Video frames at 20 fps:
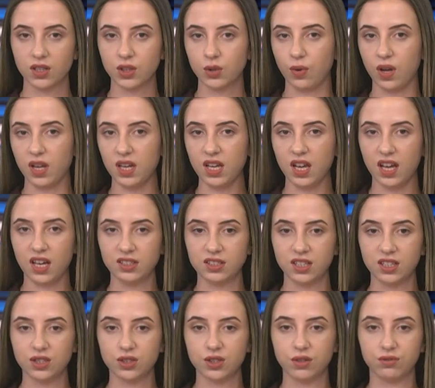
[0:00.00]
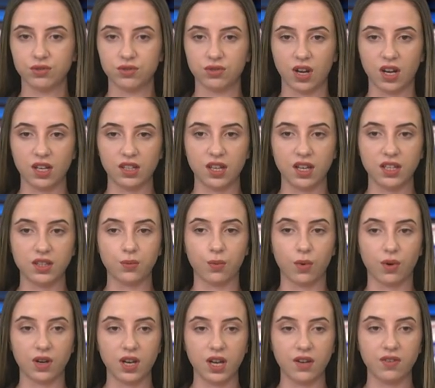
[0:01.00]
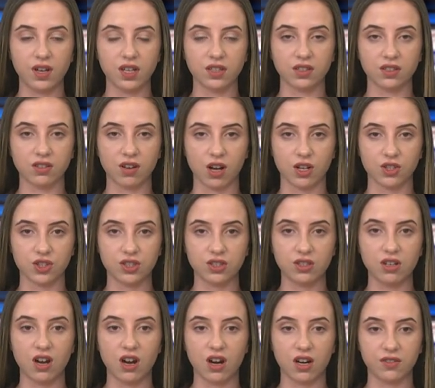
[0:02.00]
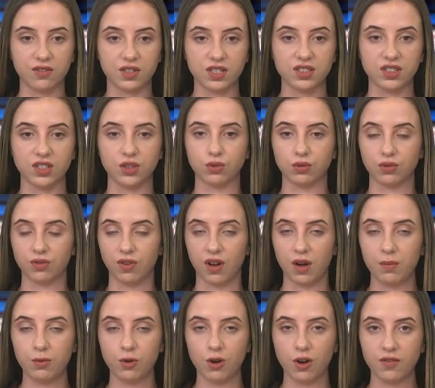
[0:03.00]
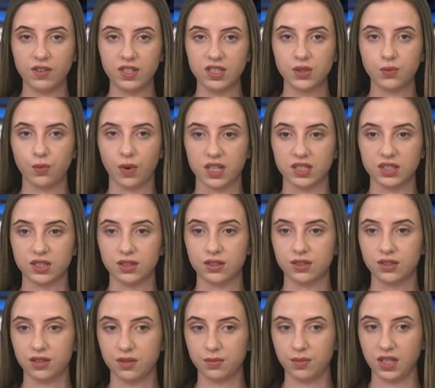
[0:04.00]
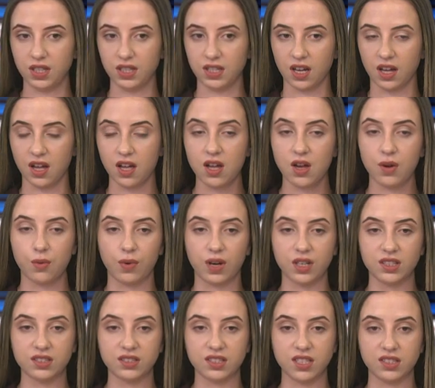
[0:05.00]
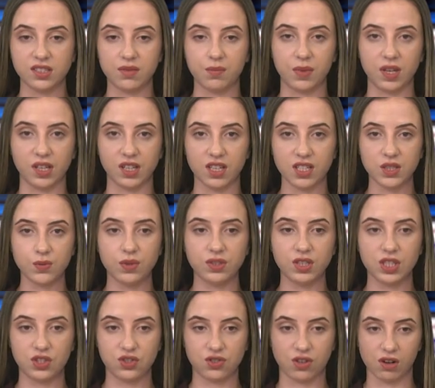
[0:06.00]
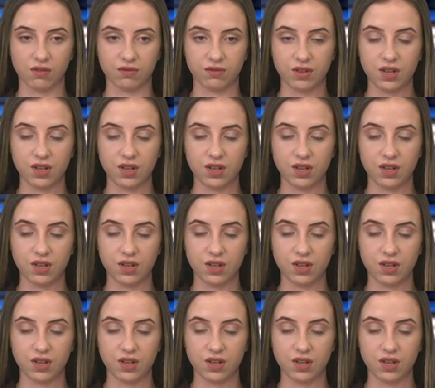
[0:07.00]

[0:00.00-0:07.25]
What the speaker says: 20 hectares of dry land won't have agricultural harvest in Urfa province, Western Armenia, where the season begins with a drought.